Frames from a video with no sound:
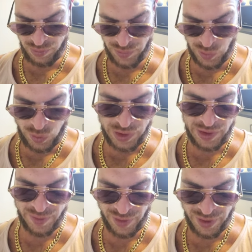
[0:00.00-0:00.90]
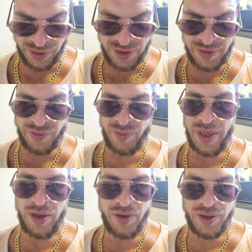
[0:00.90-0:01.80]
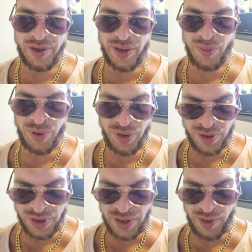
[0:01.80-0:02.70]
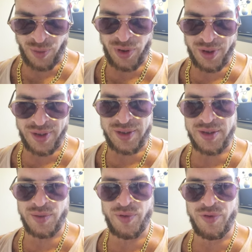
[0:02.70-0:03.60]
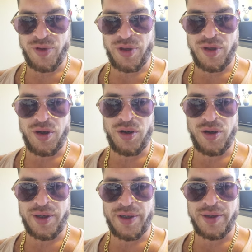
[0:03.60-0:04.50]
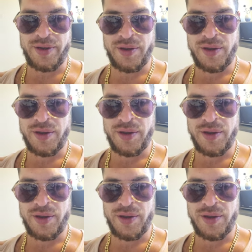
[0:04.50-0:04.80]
you tell them like it doesn't even matter in the end because like we all guilty before the law and